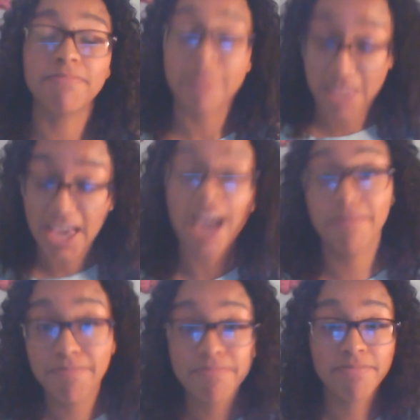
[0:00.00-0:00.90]
Yeah,
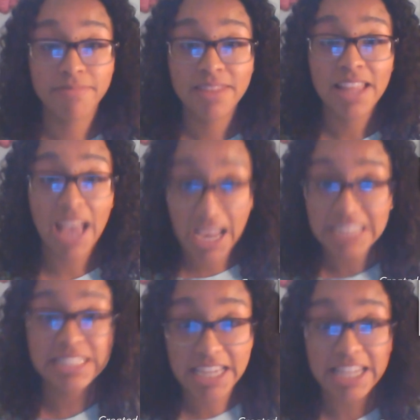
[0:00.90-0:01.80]
I
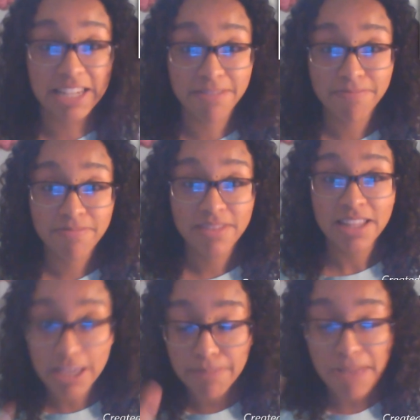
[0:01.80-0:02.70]
said it.
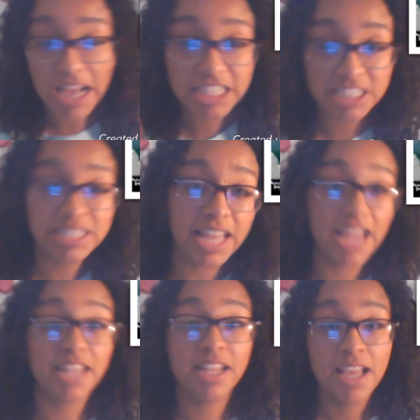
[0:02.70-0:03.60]
Imagine
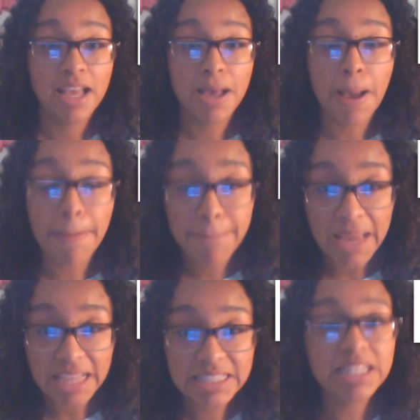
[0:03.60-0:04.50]
that. A
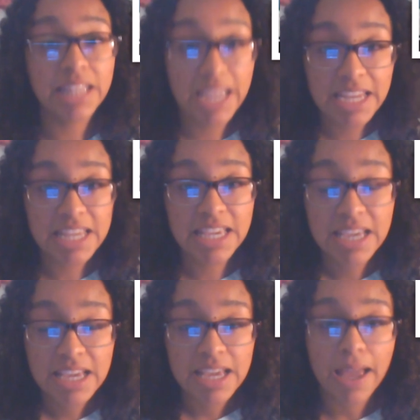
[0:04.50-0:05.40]
Painted Lady
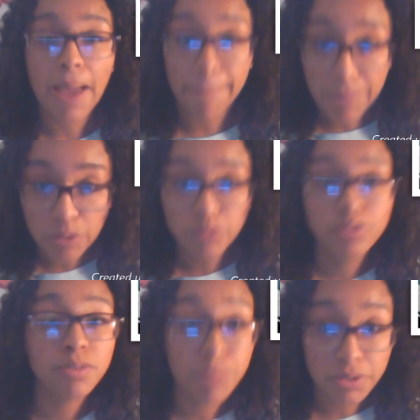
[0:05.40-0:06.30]
and Blue
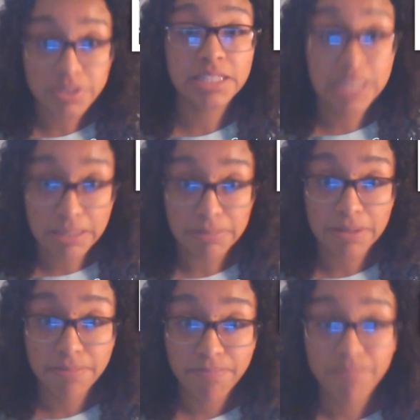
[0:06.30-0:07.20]
Spirit team
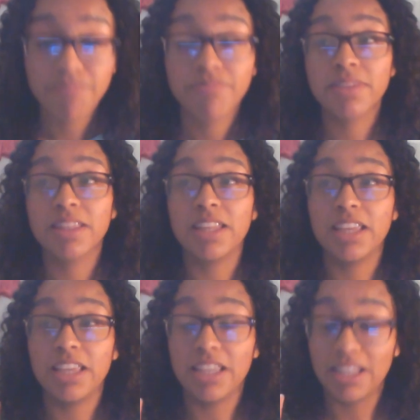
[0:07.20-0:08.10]
up.
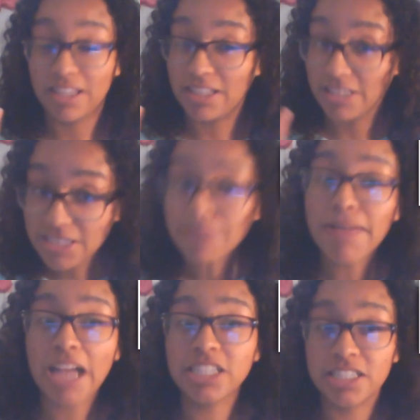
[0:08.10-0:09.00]
Just
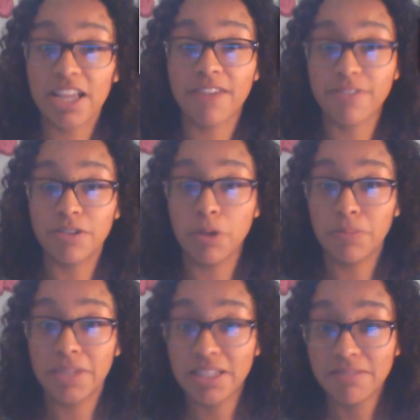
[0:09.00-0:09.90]
imagine that for a
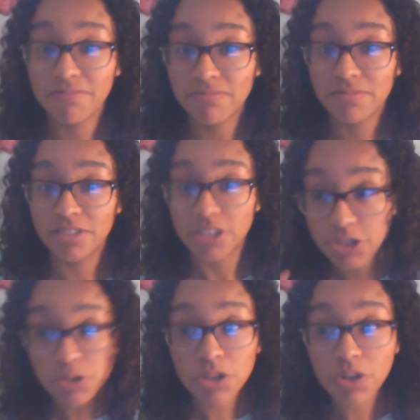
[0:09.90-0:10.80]
moment.
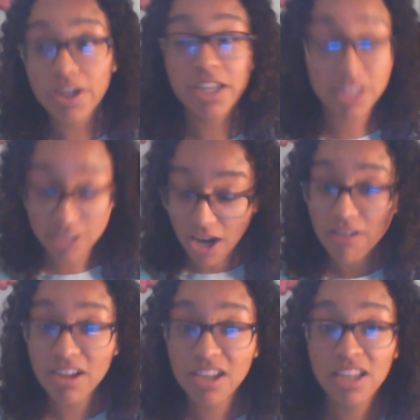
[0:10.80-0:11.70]
Zuko and
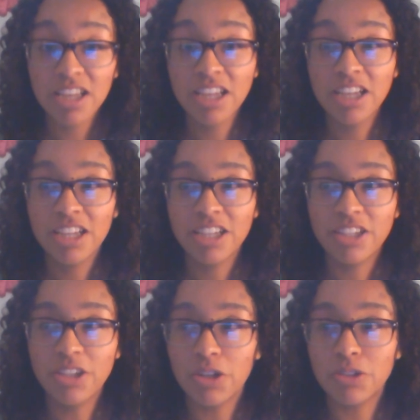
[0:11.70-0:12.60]
Katara,
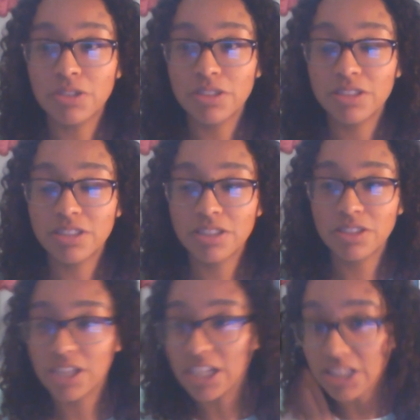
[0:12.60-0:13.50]
you know,
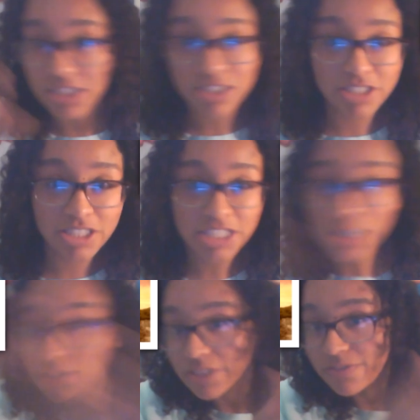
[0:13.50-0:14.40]
in their
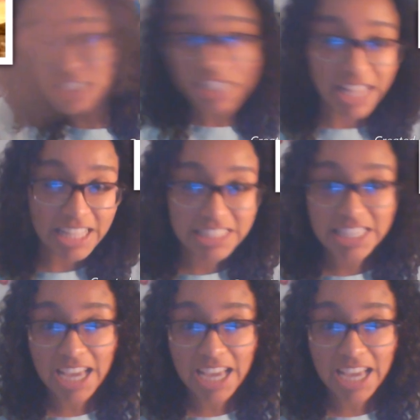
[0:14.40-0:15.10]
secret vigilante